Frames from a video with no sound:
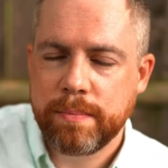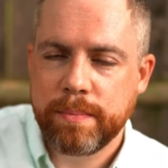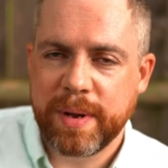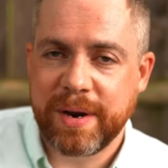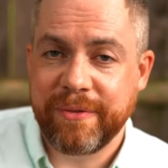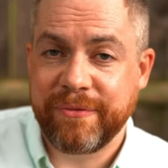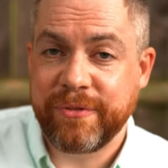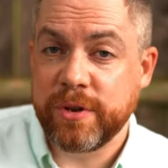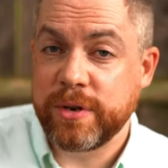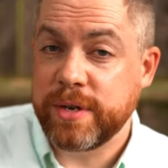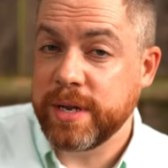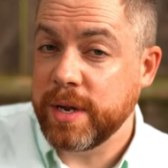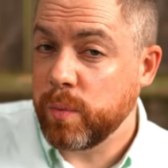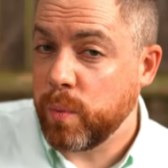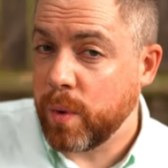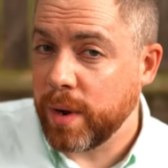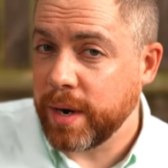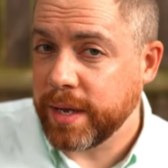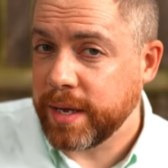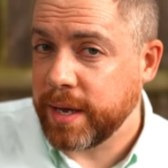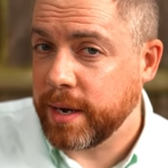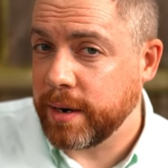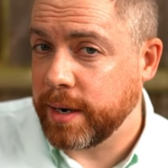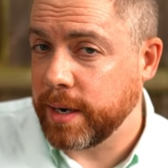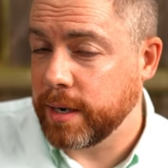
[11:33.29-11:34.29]
But if you did want
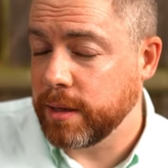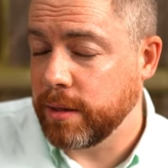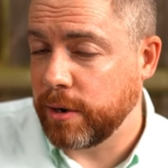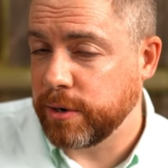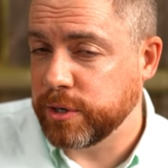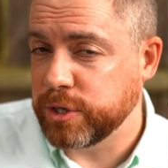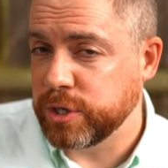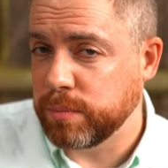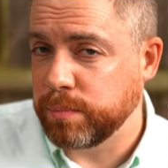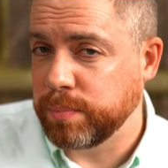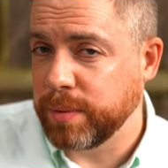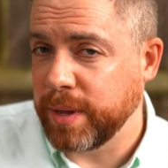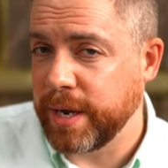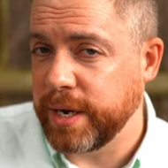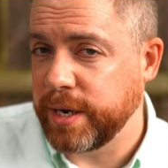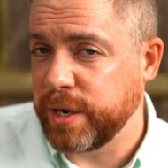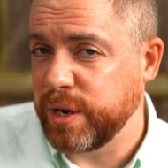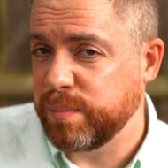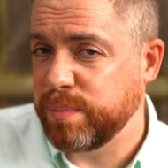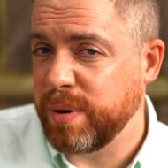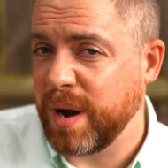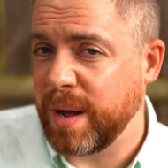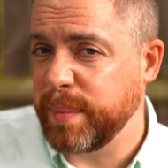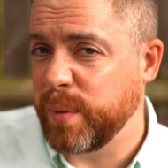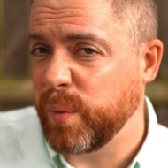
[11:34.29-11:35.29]
to carry a larger blade,
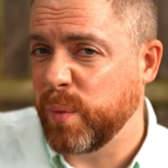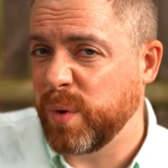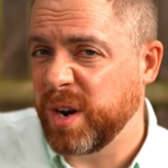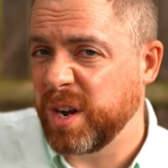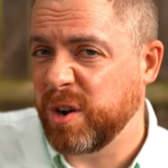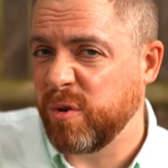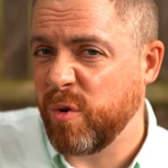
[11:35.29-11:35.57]
you'd probably want